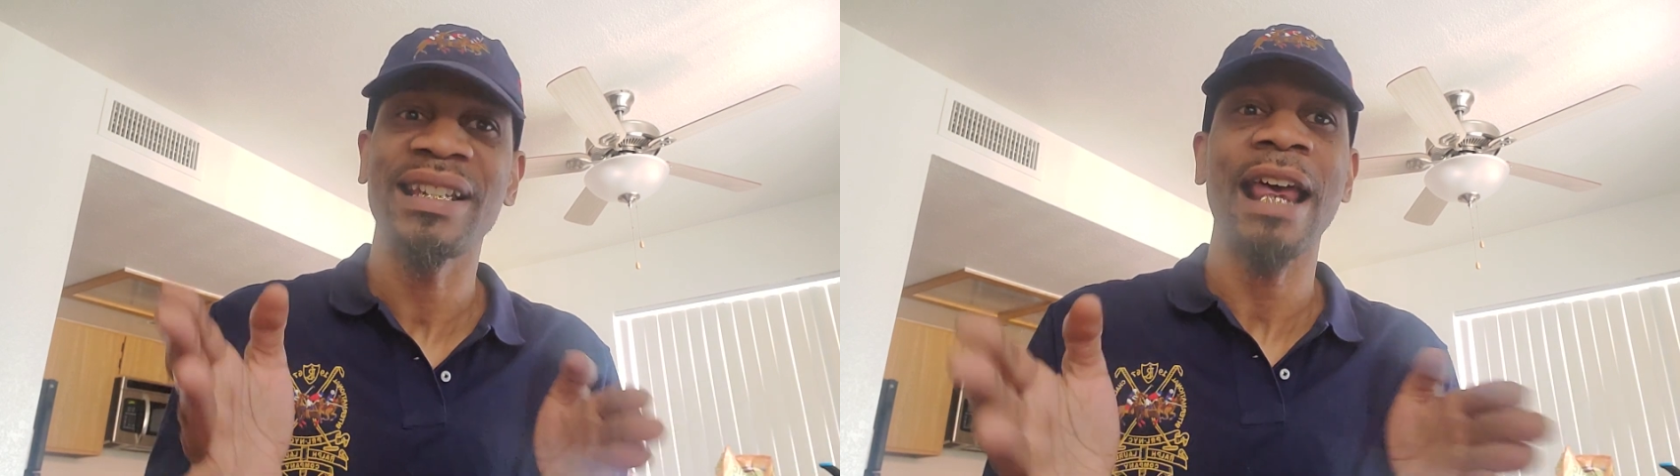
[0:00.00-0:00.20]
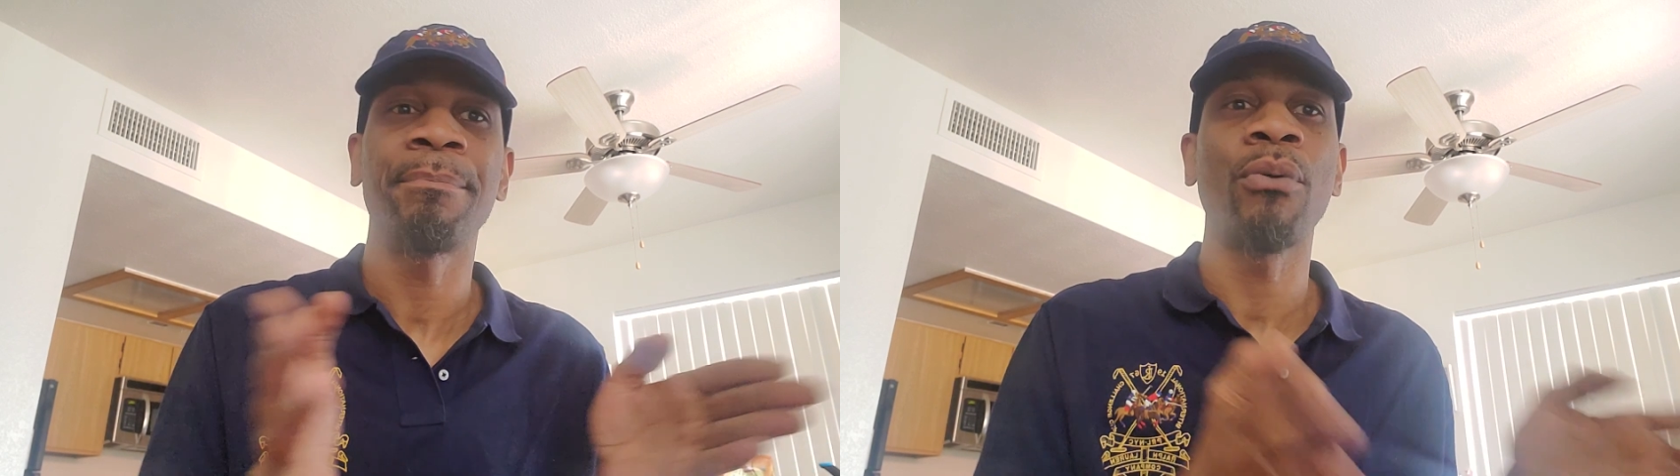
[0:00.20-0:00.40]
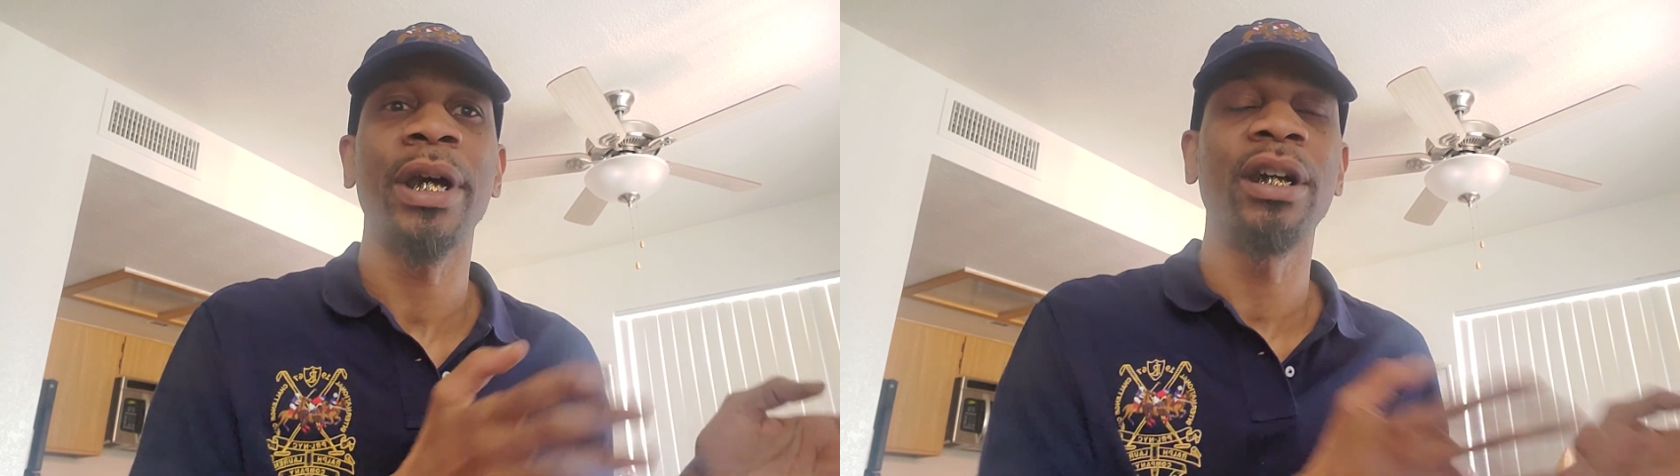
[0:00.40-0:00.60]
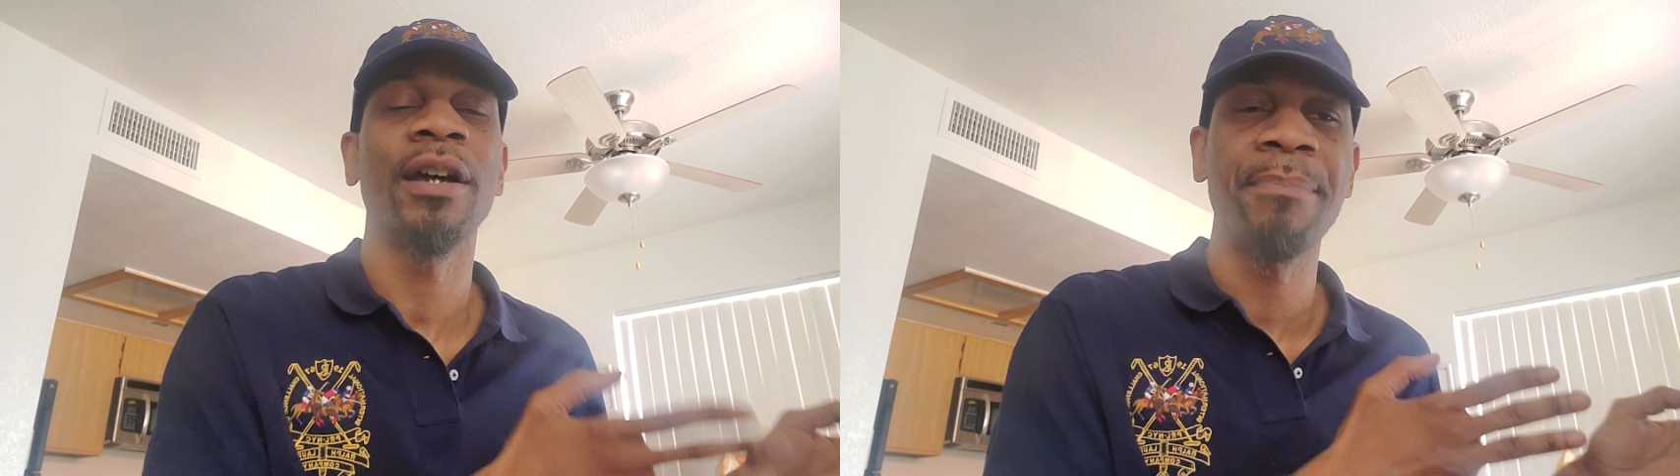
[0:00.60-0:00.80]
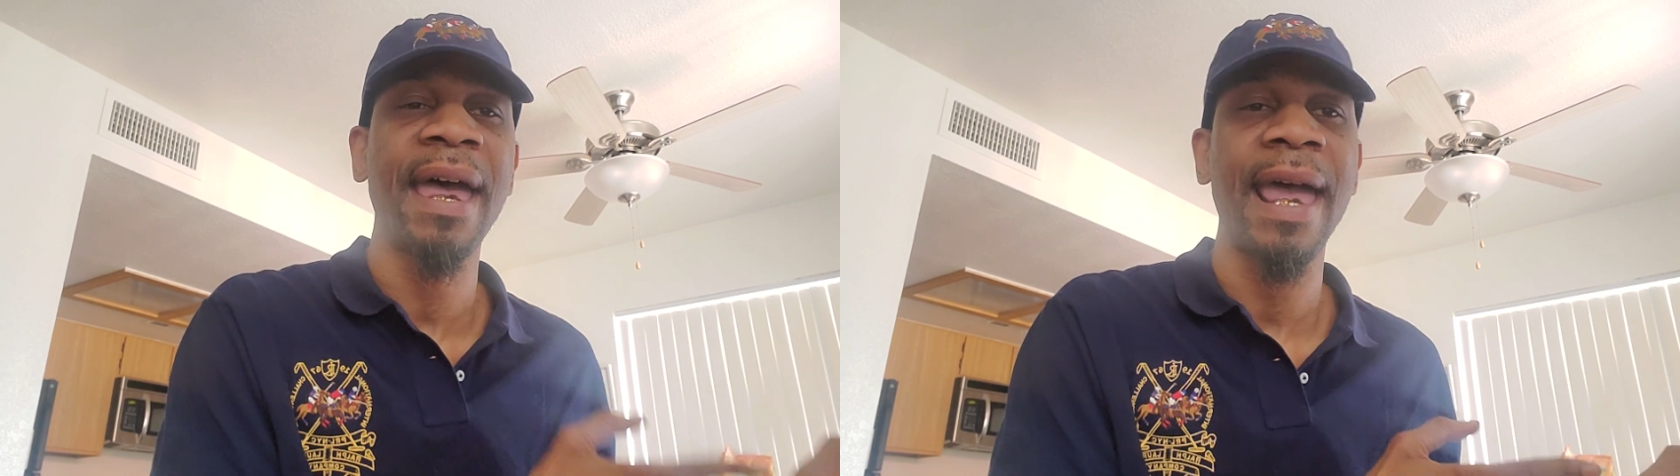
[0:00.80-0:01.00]
that boy
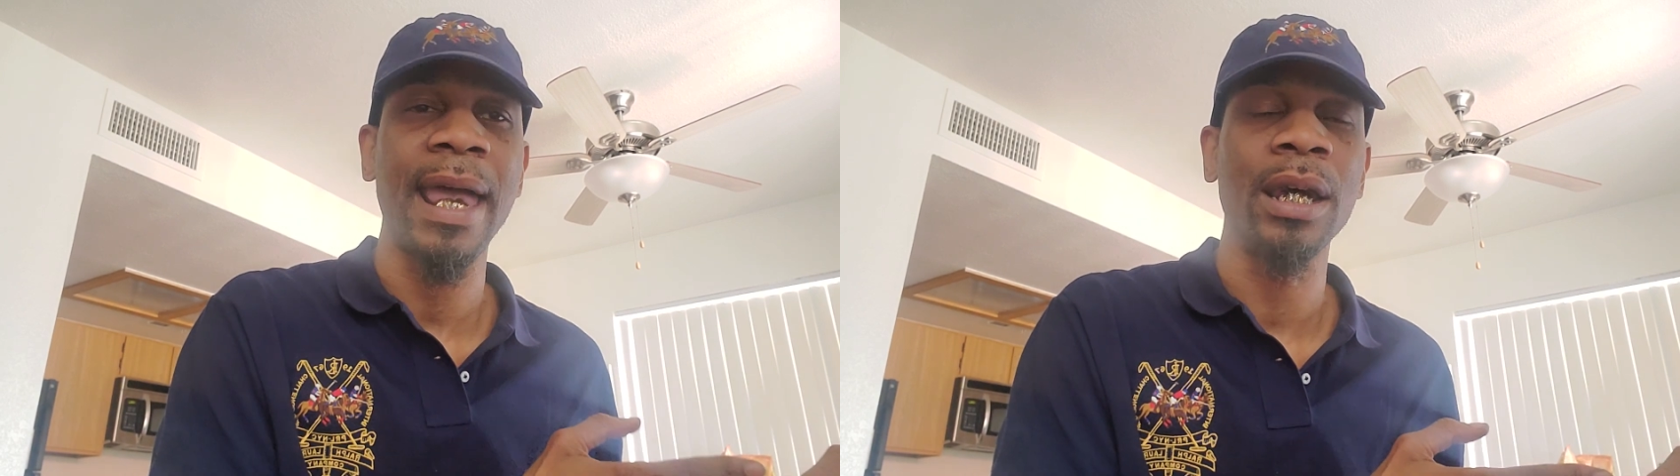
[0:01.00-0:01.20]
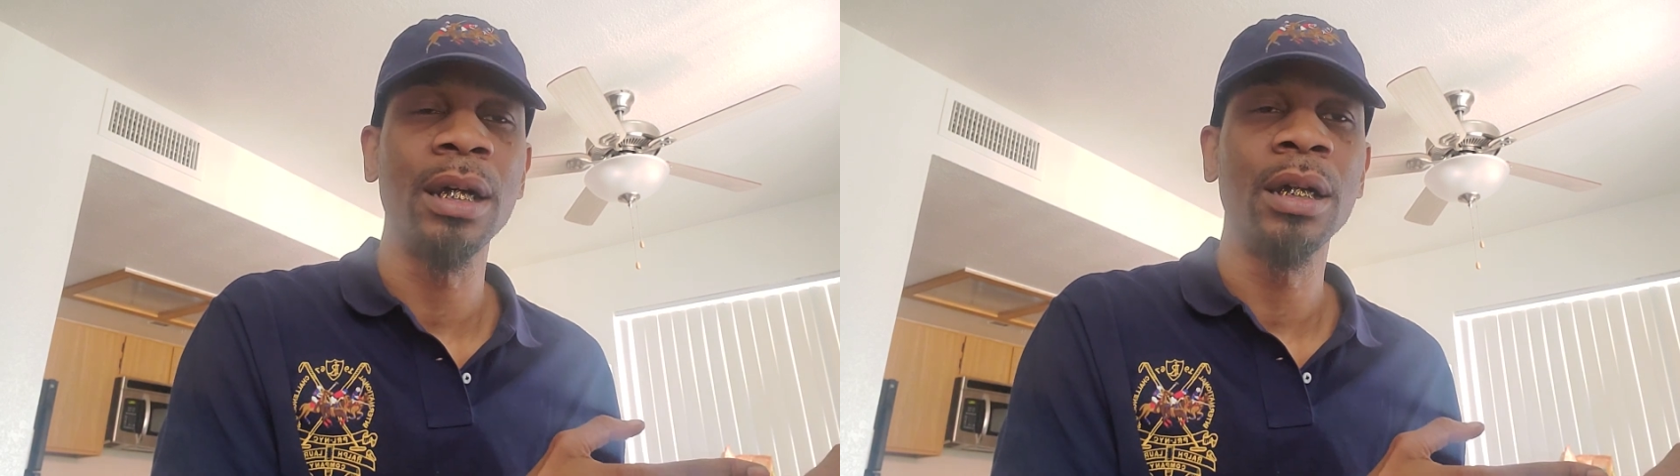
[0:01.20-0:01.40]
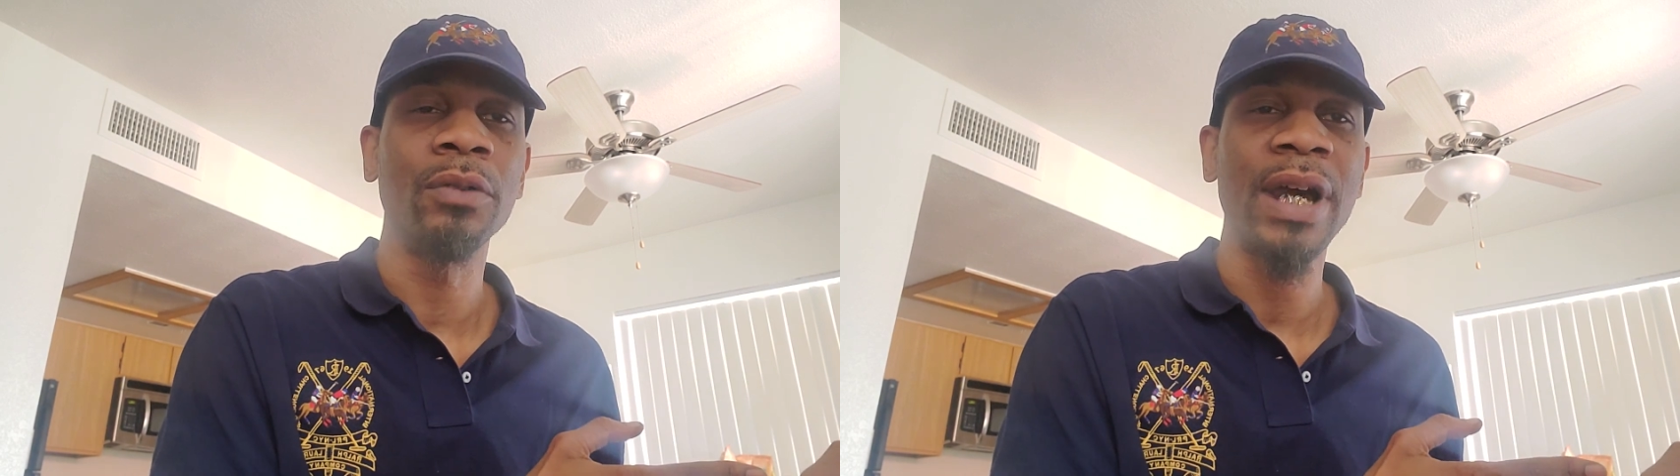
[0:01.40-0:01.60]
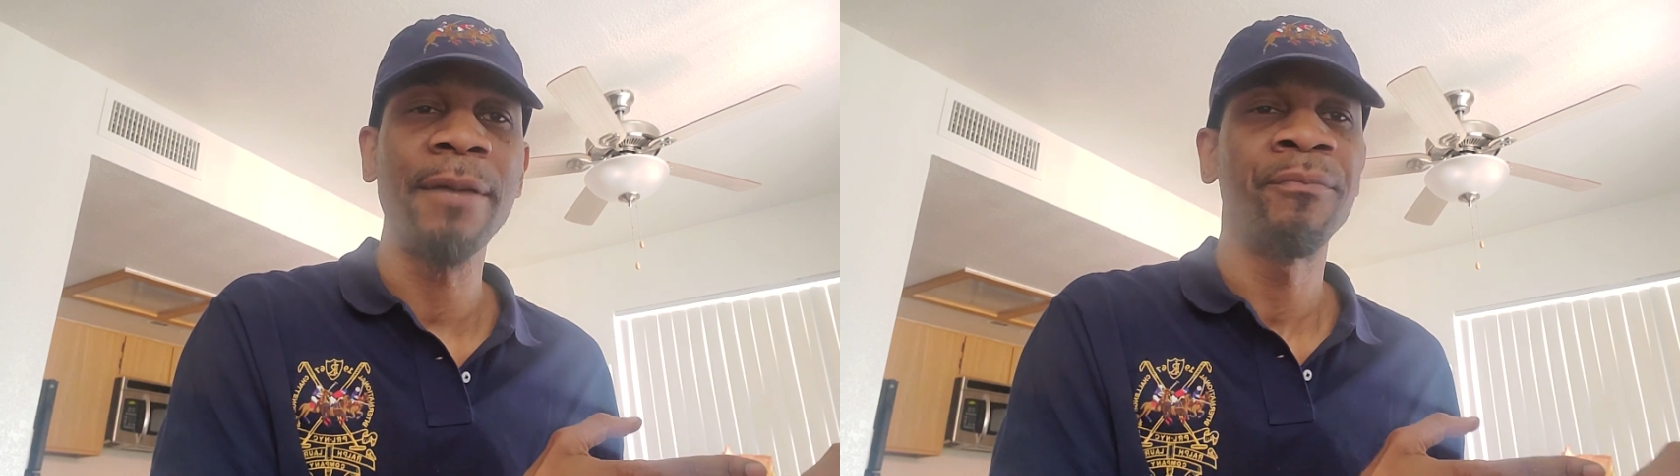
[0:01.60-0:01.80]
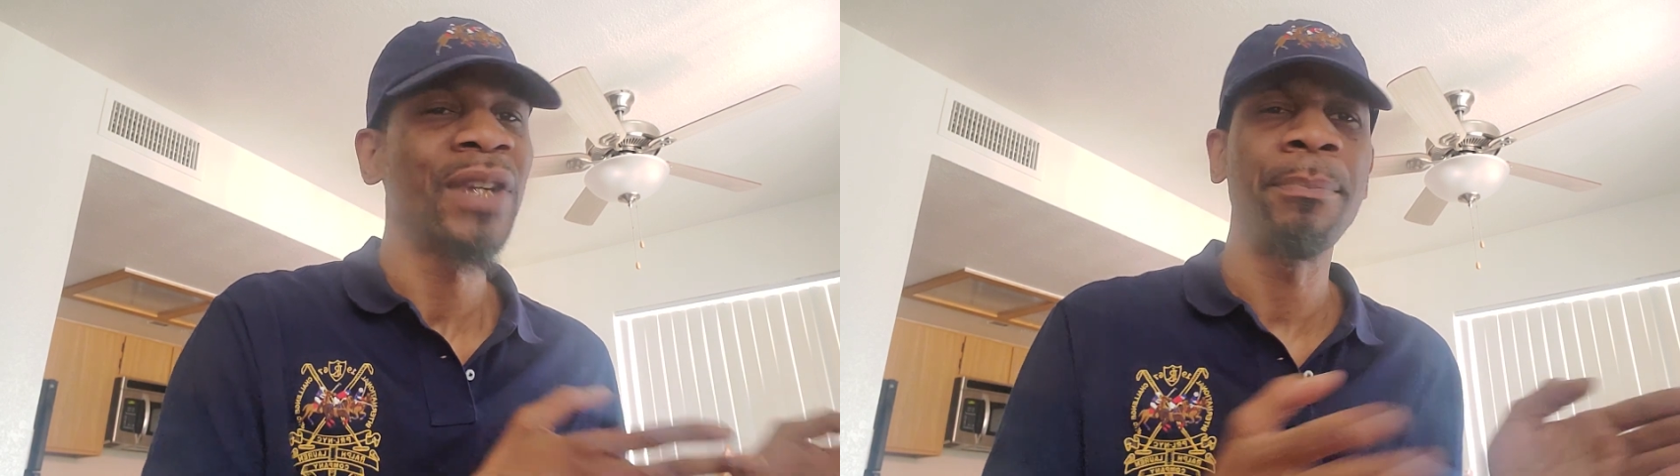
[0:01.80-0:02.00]
look bad, right?